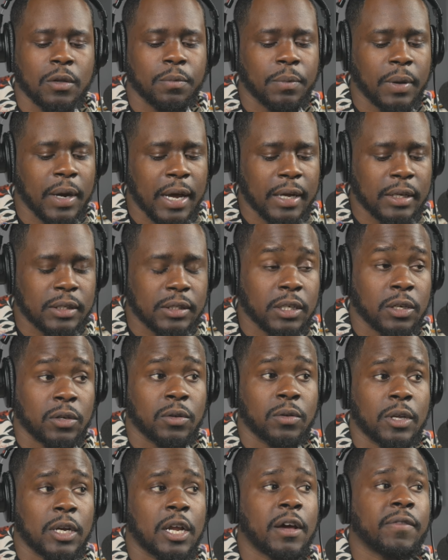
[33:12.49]
But I can tell
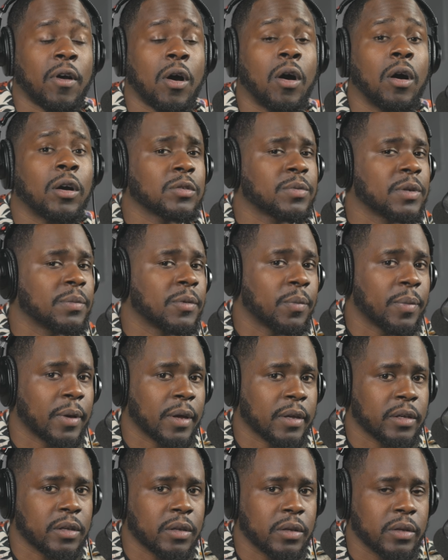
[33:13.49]
you that I've caused people
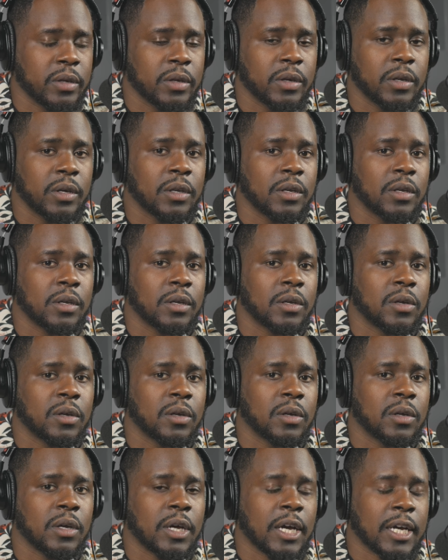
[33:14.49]
pain.
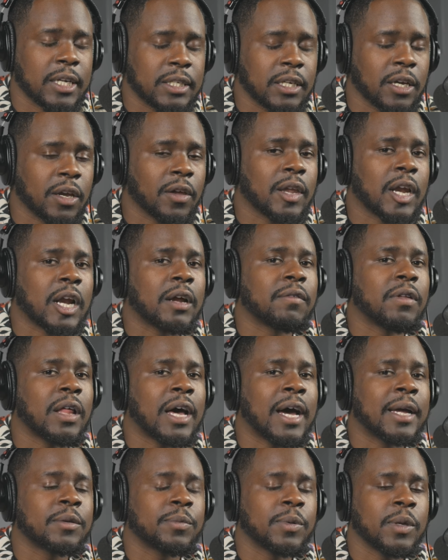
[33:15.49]
I can tell you that I've
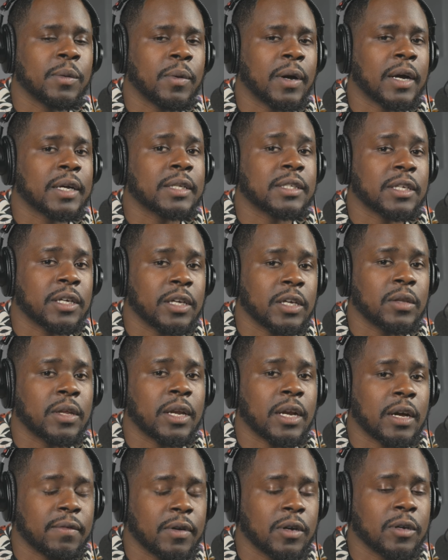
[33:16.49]
lied to people. I can tell you
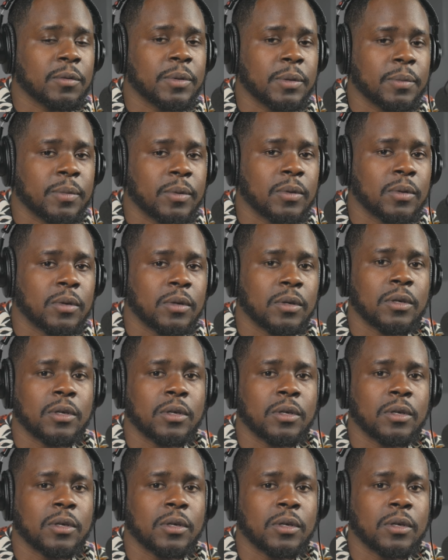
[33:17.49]
that I've hurt people.